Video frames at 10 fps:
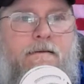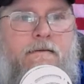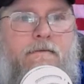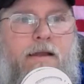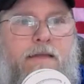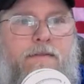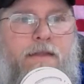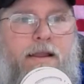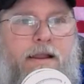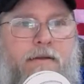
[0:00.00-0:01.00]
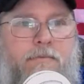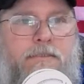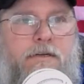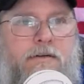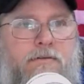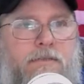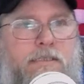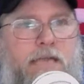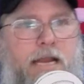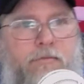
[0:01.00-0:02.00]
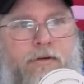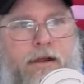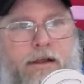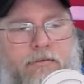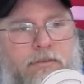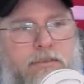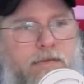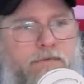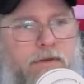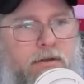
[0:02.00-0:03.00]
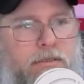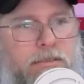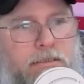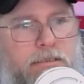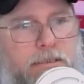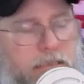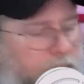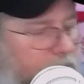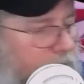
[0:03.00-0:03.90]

Right there. Let me turn on this camera right here. I want to see if y'all can see this.